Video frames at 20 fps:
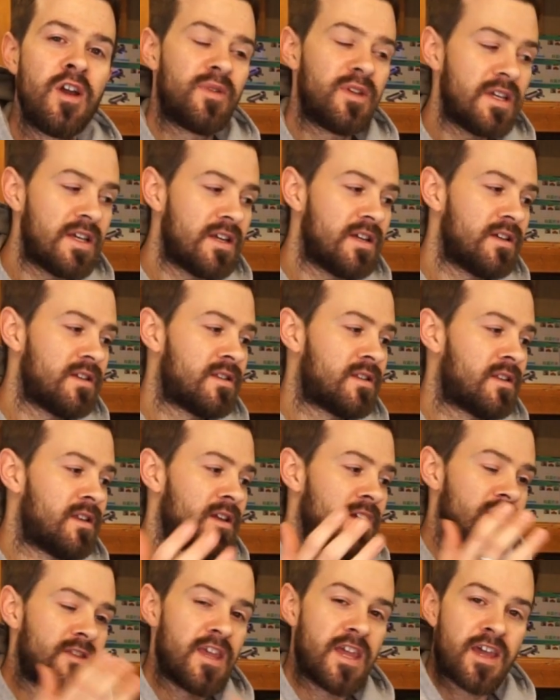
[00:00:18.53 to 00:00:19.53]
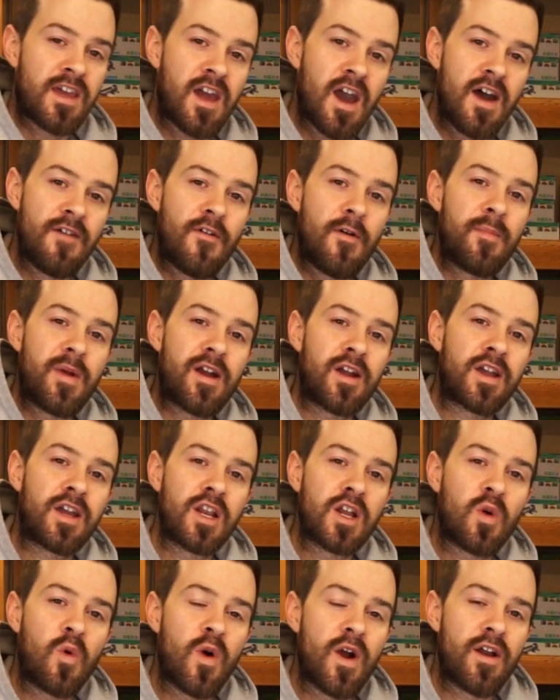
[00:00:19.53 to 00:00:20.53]
please think of American
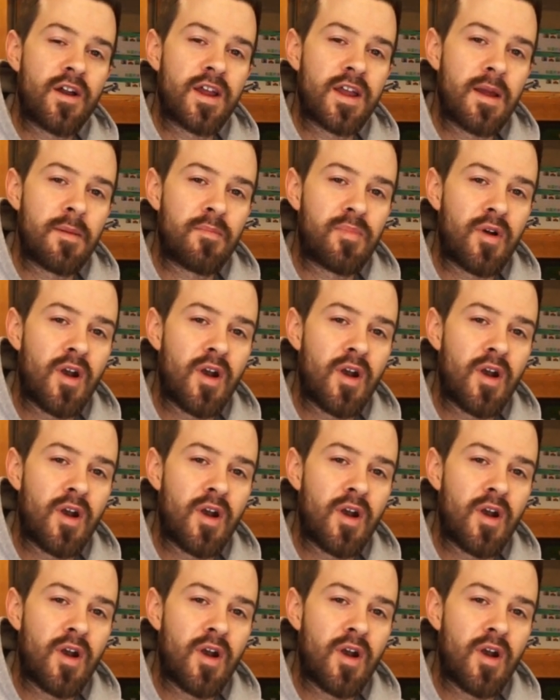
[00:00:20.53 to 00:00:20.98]
Aquarium